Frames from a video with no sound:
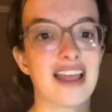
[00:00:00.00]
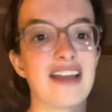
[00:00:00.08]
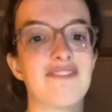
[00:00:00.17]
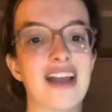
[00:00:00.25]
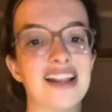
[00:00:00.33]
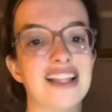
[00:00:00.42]

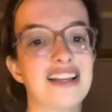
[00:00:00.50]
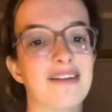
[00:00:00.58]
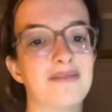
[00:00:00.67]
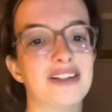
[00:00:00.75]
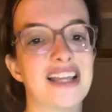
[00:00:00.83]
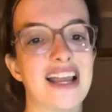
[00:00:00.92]
Finally,
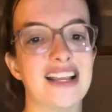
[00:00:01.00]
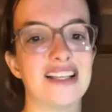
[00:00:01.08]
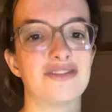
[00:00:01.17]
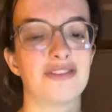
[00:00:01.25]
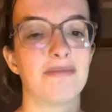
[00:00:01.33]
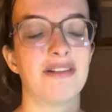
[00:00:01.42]
number 10 is
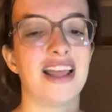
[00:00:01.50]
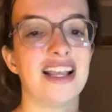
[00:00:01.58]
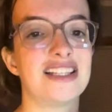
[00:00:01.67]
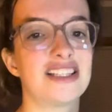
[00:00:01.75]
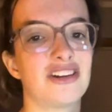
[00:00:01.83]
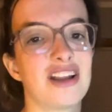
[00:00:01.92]
replace
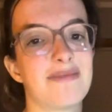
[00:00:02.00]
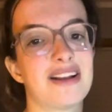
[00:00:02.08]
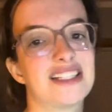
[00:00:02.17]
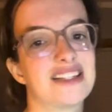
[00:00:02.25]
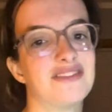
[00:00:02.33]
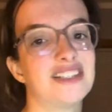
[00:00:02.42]
30
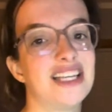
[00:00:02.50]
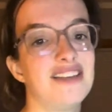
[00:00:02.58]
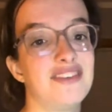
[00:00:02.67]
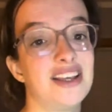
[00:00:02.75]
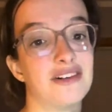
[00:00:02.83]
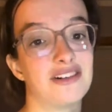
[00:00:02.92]
minutes of
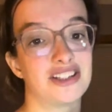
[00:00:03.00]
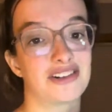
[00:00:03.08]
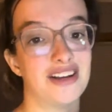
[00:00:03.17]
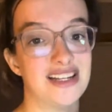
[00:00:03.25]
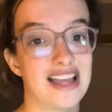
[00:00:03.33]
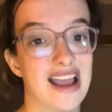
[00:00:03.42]
TV or
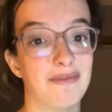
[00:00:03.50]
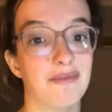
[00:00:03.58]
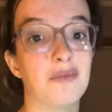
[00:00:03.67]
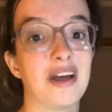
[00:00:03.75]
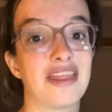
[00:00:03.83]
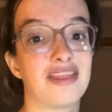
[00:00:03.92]
screen time
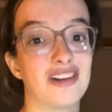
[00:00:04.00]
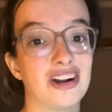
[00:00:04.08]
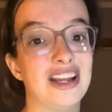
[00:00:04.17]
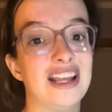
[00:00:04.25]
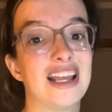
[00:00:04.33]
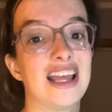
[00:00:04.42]
with
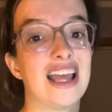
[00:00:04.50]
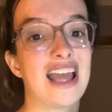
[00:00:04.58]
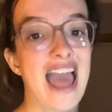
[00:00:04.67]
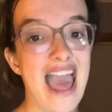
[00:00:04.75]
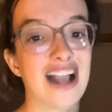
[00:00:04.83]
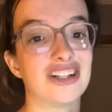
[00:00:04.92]
30
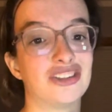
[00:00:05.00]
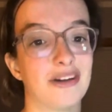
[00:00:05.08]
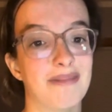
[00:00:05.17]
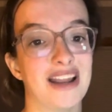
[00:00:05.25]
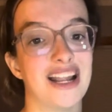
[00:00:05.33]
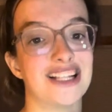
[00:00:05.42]
extra
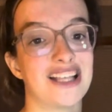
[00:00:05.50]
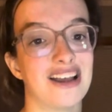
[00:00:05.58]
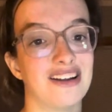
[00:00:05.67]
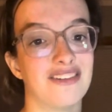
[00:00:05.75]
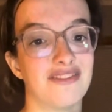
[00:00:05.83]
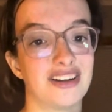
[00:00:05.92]
minutes
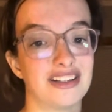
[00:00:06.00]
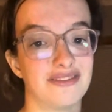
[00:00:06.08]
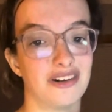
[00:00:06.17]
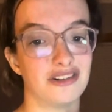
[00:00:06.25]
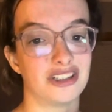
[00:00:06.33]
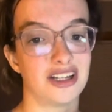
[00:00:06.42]
of
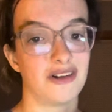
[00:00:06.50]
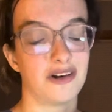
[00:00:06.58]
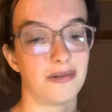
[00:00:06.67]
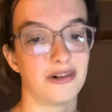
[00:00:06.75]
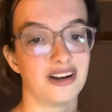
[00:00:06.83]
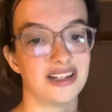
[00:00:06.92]
devotion or
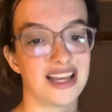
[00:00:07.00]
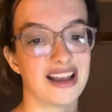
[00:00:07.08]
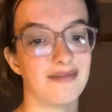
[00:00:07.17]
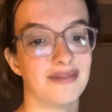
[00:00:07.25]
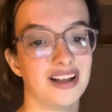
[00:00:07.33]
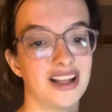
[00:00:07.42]
prayer time.
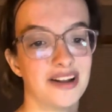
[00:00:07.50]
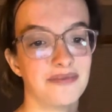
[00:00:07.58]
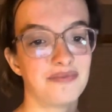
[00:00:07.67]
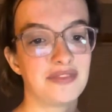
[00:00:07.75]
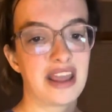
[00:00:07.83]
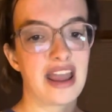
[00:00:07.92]

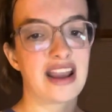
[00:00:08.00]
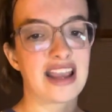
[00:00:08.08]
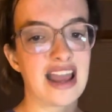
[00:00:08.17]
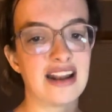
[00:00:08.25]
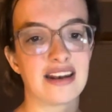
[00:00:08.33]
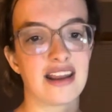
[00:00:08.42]

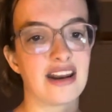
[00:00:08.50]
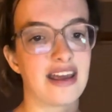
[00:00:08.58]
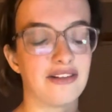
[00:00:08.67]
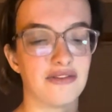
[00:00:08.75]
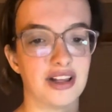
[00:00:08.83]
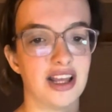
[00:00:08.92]
Again, another
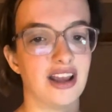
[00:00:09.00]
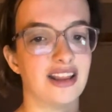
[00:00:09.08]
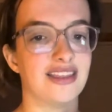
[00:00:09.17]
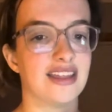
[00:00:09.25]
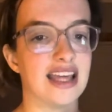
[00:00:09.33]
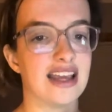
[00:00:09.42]
really good
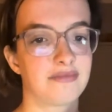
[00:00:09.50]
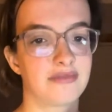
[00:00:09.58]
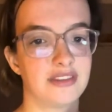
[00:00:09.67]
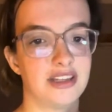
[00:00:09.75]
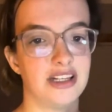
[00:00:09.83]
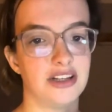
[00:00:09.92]
thing
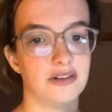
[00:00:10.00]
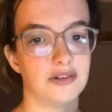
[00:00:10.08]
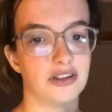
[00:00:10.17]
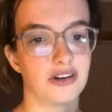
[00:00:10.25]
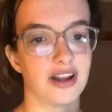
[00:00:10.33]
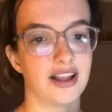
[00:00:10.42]
to do
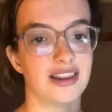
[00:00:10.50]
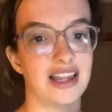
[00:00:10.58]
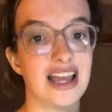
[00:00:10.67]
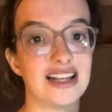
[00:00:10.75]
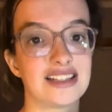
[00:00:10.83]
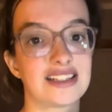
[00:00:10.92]
during
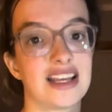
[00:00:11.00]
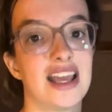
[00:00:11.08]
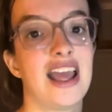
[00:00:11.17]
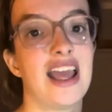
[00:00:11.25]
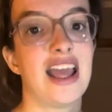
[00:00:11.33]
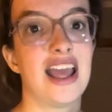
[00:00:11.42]
Lent
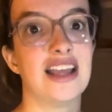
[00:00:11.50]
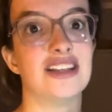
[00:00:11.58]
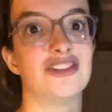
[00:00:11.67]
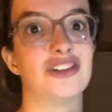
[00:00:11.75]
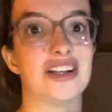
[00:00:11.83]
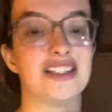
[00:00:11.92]
is
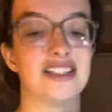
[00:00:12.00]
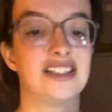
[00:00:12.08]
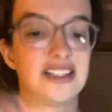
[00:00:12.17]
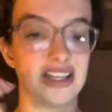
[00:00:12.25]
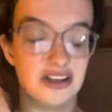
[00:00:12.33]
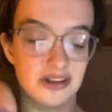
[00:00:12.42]
just
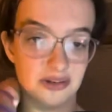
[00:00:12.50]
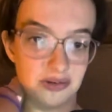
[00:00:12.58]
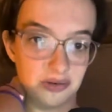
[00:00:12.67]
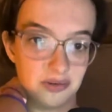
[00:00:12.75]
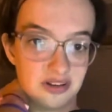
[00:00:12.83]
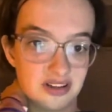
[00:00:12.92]

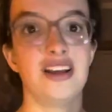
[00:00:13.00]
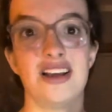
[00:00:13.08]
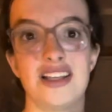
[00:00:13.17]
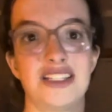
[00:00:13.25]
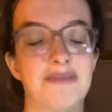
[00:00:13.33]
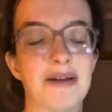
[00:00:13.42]
to
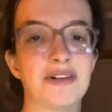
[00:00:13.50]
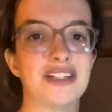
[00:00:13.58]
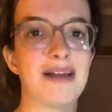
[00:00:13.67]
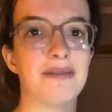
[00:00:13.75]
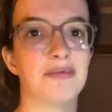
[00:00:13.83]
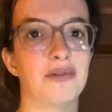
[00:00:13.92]
spend more
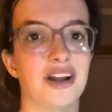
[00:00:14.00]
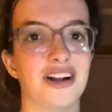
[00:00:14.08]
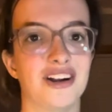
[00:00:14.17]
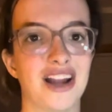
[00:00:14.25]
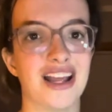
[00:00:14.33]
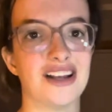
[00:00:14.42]
time in
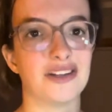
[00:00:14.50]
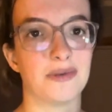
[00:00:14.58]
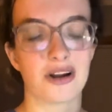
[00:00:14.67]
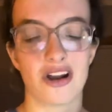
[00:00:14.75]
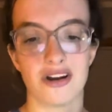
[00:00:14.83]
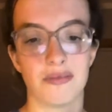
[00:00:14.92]
prayer and to work
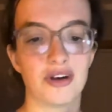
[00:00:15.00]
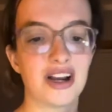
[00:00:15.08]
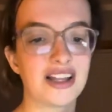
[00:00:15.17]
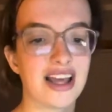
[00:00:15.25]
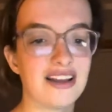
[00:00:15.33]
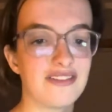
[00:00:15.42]
on your prayer
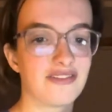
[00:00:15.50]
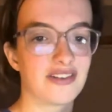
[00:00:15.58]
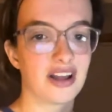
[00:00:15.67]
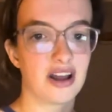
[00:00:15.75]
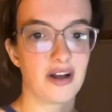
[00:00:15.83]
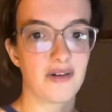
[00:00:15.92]
life.
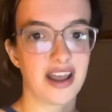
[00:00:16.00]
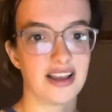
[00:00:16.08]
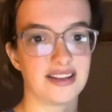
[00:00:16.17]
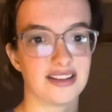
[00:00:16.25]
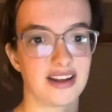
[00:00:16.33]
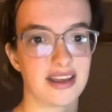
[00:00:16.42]
Okay,
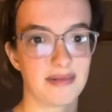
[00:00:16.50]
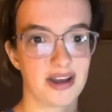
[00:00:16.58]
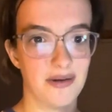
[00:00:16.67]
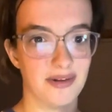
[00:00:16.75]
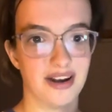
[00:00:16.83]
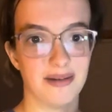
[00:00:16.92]
to keep
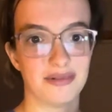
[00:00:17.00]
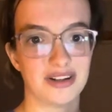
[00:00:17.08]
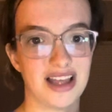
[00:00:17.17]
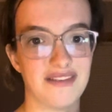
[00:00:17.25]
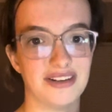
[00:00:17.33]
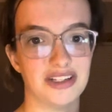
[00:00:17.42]
going. Number
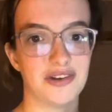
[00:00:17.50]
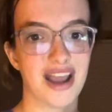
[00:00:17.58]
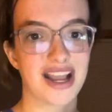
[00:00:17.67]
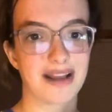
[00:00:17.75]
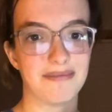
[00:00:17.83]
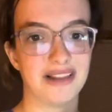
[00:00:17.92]
11, do
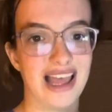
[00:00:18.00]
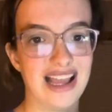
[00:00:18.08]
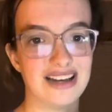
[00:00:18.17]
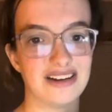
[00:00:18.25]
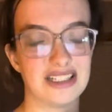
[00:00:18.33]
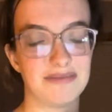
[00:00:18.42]
not complain
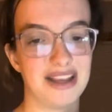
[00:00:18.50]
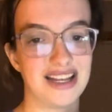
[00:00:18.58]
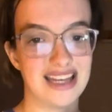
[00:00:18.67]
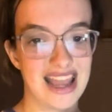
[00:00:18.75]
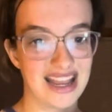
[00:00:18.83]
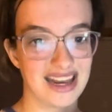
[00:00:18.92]
or speak
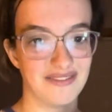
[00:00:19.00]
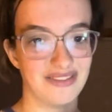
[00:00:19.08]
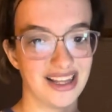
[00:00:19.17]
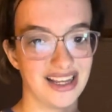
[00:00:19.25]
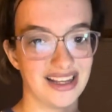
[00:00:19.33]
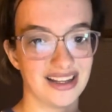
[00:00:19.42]

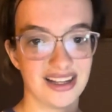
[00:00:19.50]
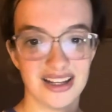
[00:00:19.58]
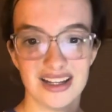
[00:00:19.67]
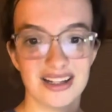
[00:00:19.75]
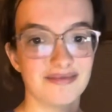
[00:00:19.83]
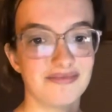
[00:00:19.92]
negatively. Could
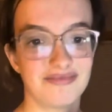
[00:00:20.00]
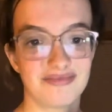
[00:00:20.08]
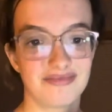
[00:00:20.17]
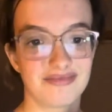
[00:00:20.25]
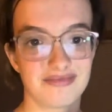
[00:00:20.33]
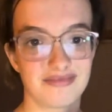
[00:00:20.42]
all do way
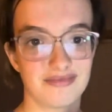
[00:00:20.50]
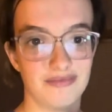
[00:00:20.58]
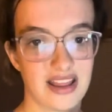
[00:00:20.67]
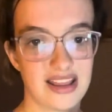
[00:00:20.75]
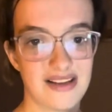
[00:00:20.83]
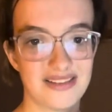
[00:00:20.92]
better on this.
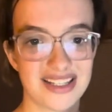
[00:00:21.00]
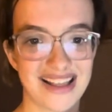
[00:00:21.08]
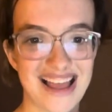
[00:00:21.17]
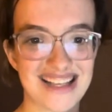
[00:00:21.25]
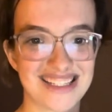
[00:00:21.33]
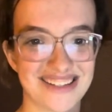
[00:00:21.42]
That was the
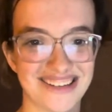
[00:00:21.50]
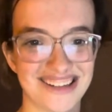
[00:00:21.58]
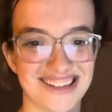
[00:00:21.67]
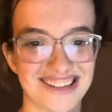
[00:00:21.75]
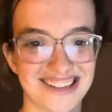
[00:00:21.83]
last time.